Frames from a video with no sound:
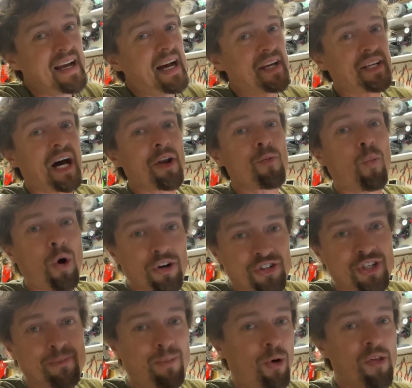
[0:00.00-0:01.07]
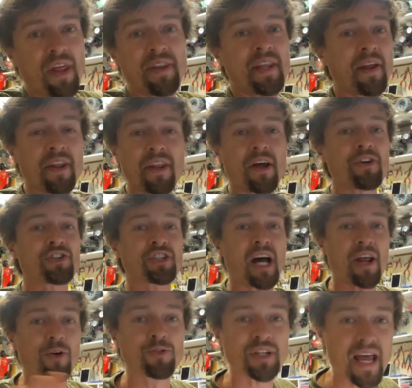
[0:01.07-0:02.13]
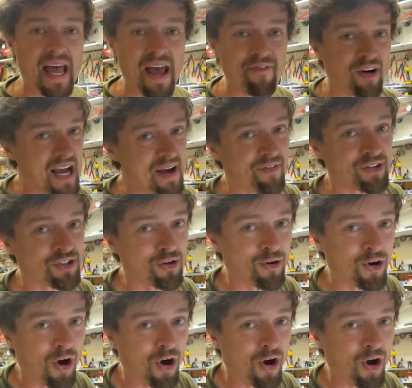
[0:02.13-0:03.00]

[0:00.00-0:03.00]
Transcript: and unwatchable that none of those channels ever took